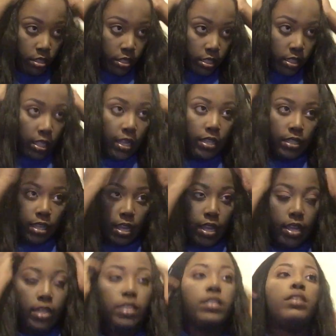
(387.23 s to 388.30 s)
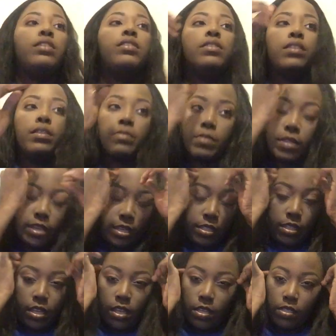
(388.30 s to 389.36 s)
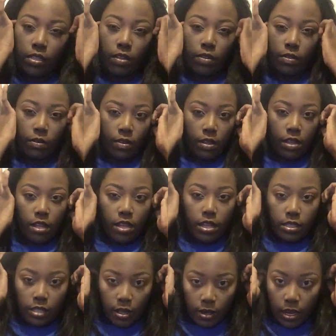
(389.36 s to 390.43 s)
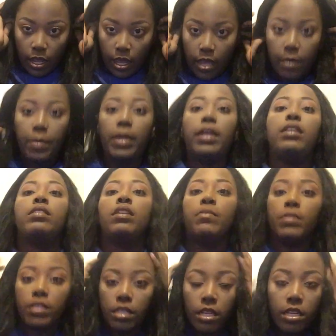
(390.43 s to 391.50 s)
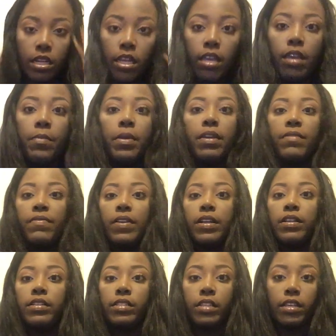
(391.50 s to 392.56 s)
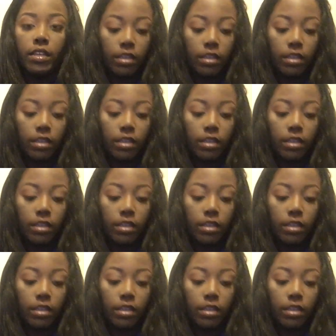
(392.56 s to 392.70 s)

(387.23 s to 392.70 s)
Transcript: Just like that and secure it in place. So on the headband, so I'm going to tuck the headband first.